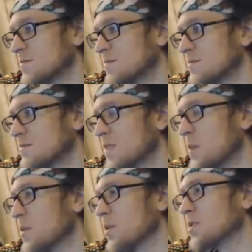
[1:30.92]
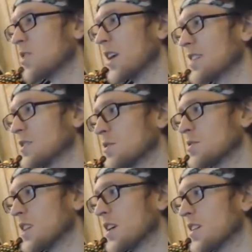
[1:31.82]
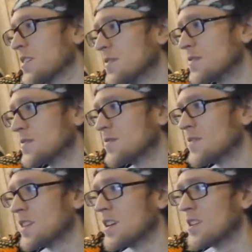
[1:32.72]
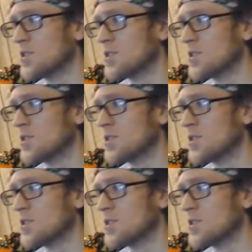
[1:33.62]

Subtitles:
Maybe it was Galactic Crusader. Dude, the